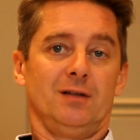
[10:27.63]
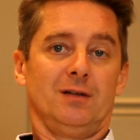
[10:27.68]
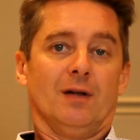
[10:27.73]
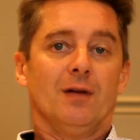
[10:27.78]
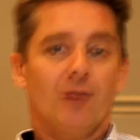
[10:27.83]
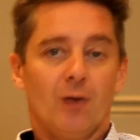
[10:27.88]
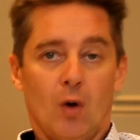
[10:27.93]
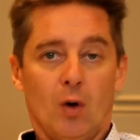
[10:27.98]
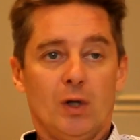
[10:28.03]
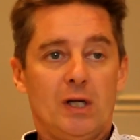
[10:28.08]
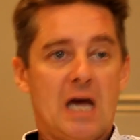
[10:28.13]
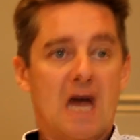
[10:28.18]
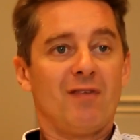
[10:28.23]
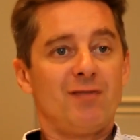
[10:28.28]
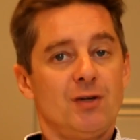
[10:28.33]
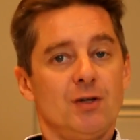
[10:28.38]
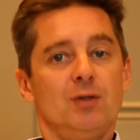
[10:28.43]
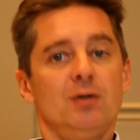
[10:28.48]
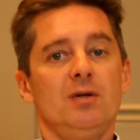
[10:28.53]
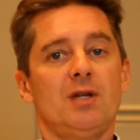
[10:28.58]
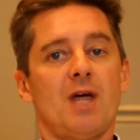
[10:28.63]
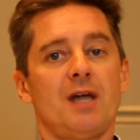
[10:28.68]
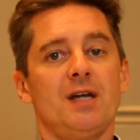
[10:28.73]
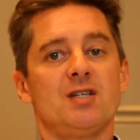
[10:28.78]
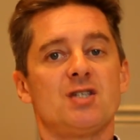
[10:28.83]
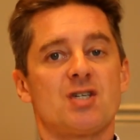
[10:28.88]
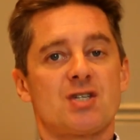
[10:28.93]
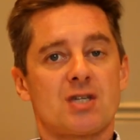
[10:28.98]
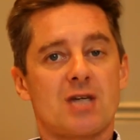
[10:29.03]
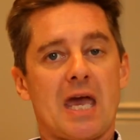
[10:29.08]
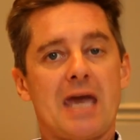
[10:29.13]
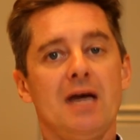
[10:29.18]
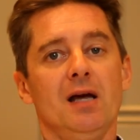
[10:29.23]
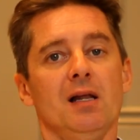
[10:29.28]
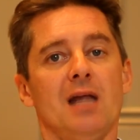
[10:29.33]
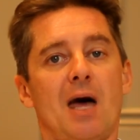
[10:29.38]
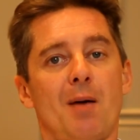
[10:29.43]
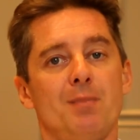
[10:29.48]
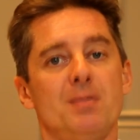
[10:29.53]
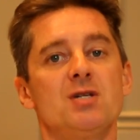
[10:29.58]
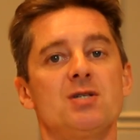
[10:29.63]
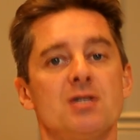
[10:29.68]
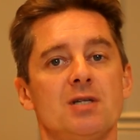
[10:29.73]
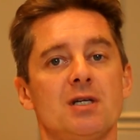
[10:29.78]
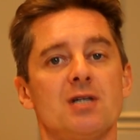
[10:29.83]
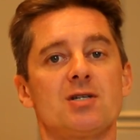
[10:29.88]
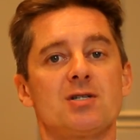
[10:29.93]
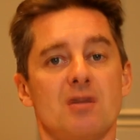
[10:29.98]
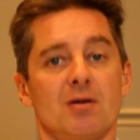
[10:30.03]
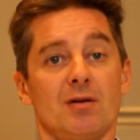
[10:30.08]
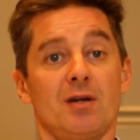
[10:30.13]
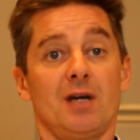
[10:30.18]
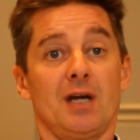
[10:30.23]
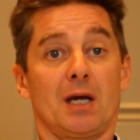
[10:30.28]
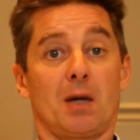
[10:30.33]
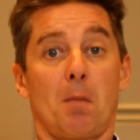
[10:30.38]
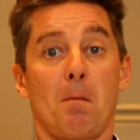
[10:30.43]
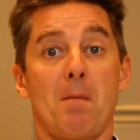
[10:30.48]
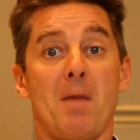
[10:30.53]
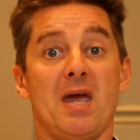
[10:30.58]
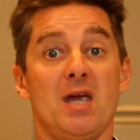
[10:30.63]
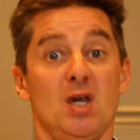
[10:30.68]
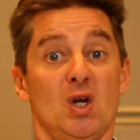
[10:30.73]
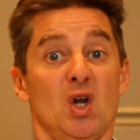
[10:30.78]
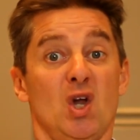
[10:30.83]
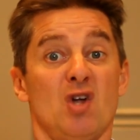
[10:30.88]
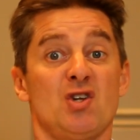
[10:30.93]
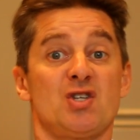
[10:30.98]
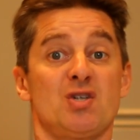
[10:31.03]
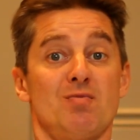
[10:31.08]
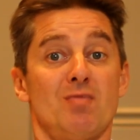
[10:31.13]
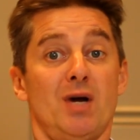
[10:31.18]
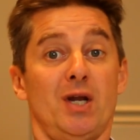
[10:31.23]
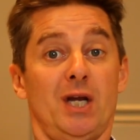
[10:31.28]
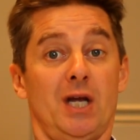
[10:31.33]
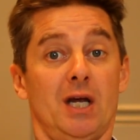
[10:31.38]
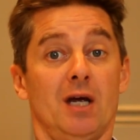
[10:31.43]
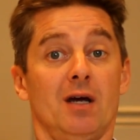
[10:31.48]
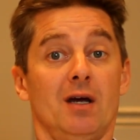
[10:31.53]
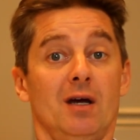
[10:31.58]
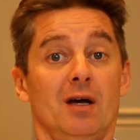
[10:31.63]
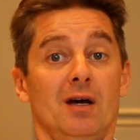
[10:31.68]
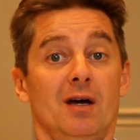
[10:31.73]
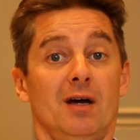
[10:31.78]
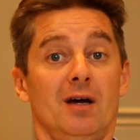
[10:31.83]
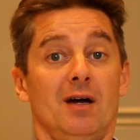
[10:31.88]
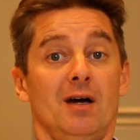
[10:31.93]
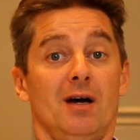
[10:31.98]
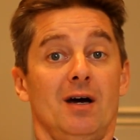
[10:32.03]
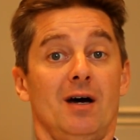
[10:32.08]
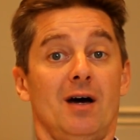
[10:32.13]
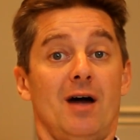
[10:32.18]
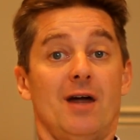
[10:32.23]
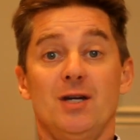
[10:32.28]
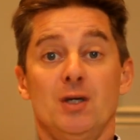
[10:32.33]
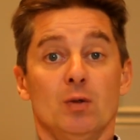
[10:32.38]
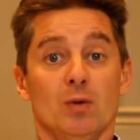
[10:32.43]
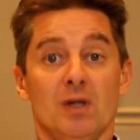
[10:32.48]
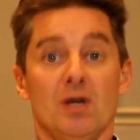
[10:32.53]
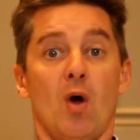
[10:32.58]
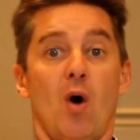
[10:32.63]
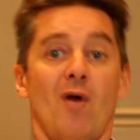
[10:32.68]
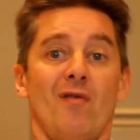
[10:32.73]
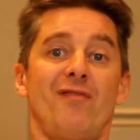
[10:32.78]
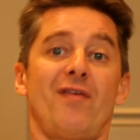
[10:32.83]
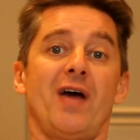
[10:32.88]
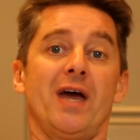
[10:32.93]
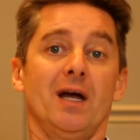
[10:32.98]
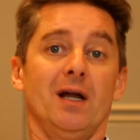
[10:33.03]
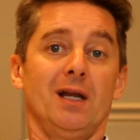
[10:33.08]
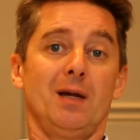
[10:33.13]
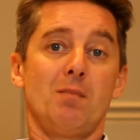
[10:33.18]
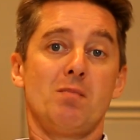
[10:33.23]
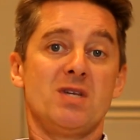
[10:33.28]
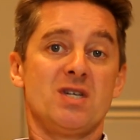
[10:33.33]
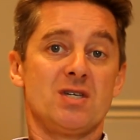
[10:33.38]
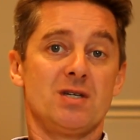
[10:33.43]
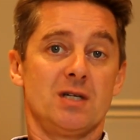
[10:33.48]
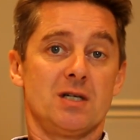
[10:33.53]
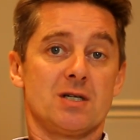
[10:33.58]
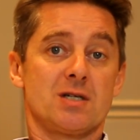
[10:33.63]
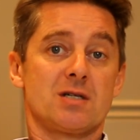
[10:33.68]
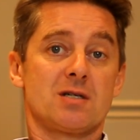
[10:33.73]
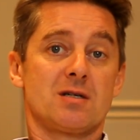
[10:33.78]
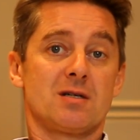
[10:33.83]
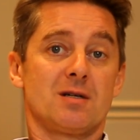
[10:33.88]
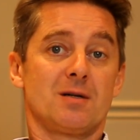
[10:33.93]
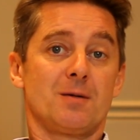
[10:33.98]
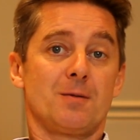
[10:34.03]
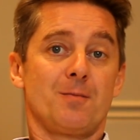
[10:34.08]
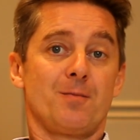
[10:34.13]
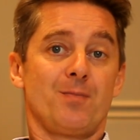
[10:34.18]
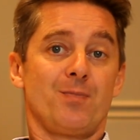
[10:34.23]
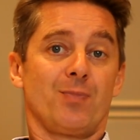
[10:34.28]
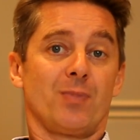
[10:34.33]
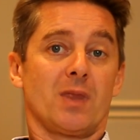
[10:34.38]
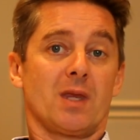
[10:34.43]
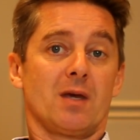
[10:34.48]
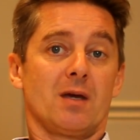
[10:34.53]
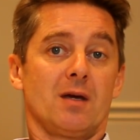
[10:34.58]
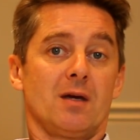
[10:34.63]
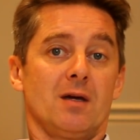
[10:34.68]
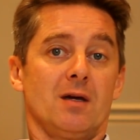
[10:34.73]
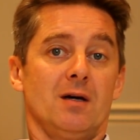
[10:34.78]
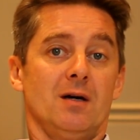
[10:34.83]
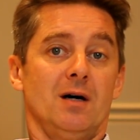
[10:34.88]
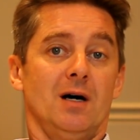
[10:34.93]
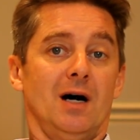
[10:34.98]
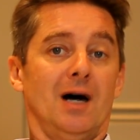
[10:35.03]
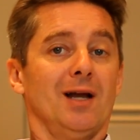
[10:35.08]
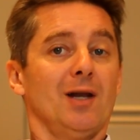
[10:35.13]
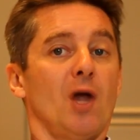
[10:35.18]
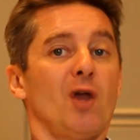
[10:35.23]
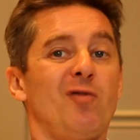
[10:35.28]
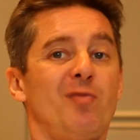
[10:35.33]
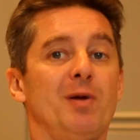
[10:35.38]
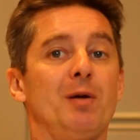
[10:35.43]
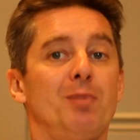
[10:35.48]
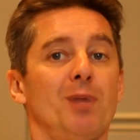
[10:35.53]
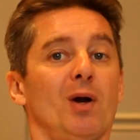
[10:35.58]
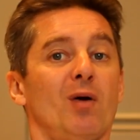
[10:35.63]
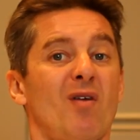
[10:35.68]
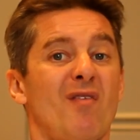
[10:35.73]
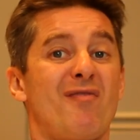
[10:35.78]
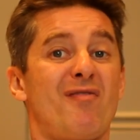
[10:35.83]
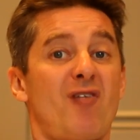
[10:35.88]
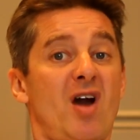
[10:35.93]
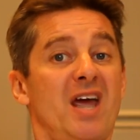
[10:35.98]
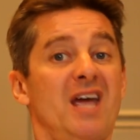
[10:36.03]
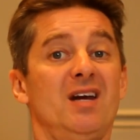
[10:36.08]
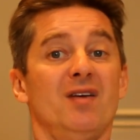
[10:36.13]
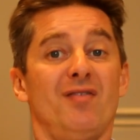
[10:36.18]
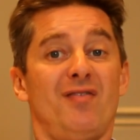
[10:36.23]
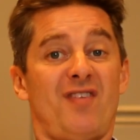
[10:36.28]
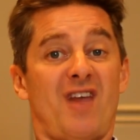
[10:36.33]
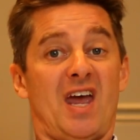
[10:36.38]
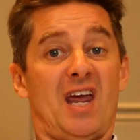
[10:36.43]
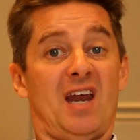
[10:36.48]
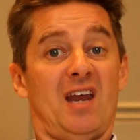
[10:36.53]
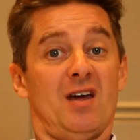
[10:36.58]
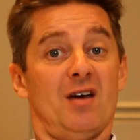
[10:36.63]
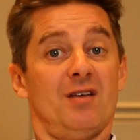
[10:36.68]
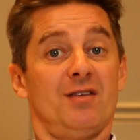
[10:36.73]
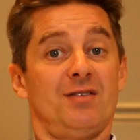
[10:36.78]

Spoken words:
All you have to do then is scale that business so that it can make you lots of money, and you will not fail in business. A lot of people are afraid of failure.